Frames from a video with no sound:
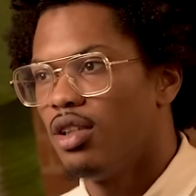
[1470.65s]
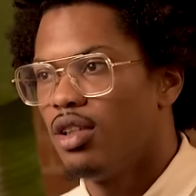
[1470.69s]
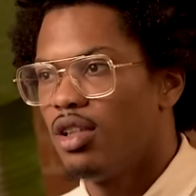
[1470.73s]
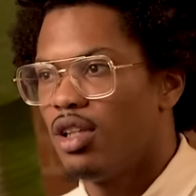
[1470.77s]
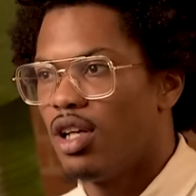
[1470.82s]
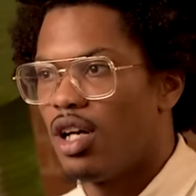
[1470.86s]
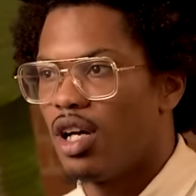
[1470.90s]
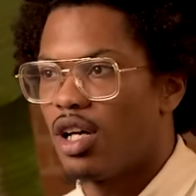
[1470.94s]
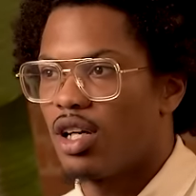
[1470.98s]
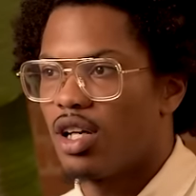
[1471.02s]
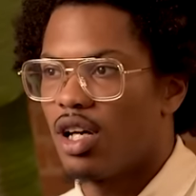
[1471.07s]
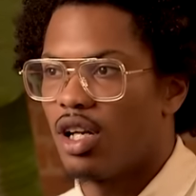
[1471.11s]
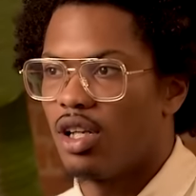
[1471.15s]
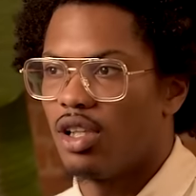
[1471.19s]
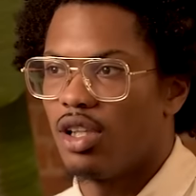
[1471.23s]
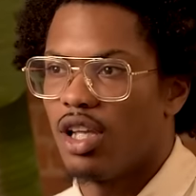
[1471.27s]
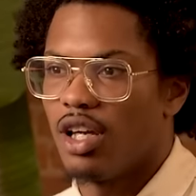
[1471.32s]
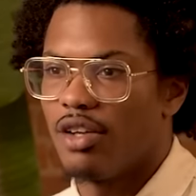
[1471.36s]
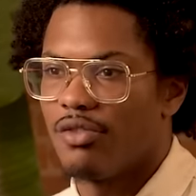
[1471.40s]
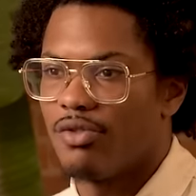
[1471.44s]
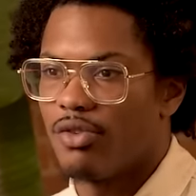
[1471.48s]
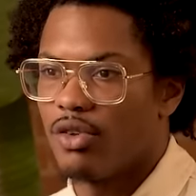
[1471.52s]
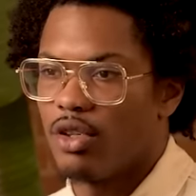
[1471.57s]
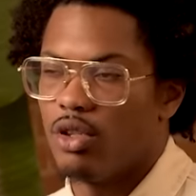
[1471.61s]
kind of
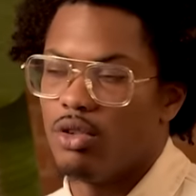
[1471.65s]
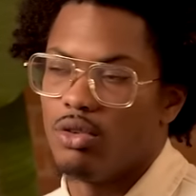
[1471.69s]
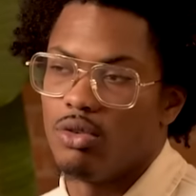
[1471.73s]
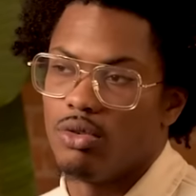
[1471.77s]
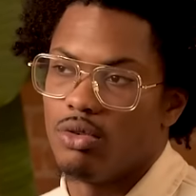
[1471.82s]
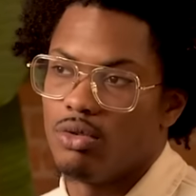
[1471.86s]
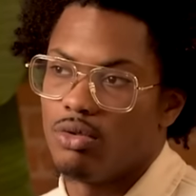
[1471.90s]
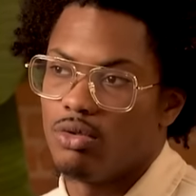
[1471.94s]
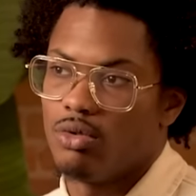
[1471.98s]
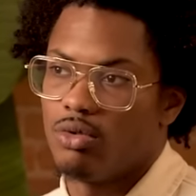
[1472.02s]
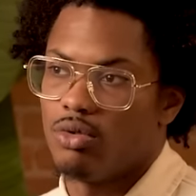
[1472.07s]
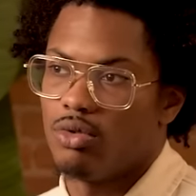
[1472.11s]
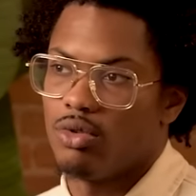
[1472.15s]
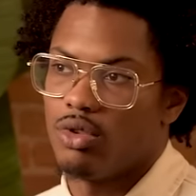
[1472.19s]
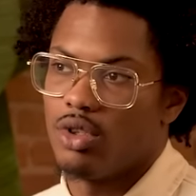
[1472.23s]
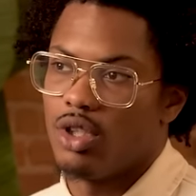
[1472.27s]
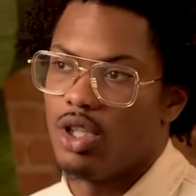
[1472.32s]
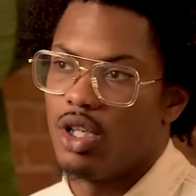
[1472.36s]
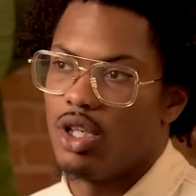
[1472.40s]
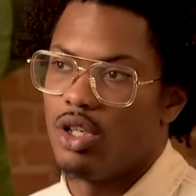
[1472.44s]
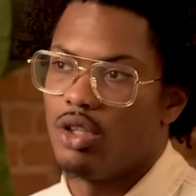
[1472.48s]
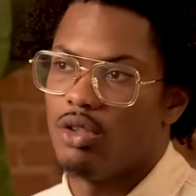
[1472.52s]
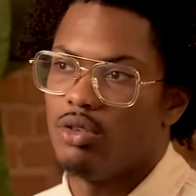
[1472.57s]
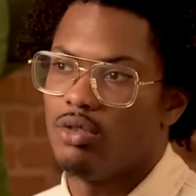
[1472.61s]
like for you? You
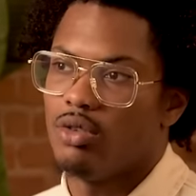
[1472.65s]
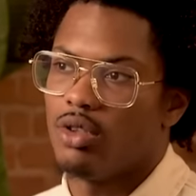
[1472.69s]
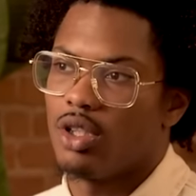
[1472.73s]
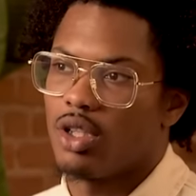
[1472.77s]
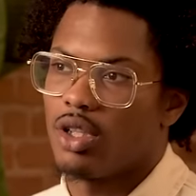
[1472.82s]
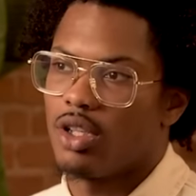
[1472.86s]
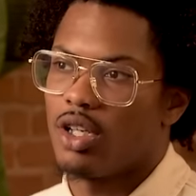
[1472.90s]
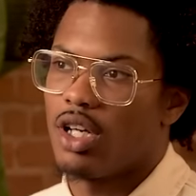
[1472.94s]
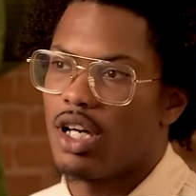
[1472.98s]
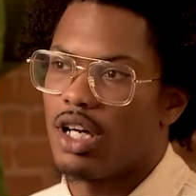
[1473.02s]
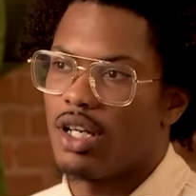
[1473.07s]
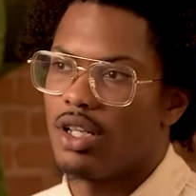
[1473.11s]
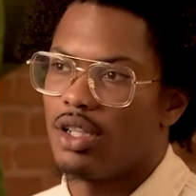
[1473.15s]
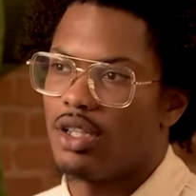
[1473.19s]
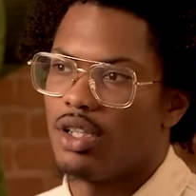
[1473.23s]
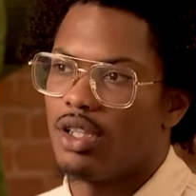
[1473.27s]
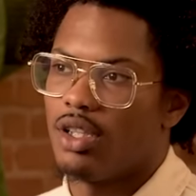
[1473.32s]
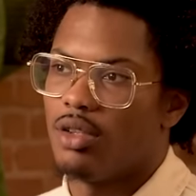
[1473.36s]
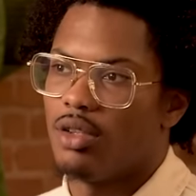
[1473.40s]
know, like how did,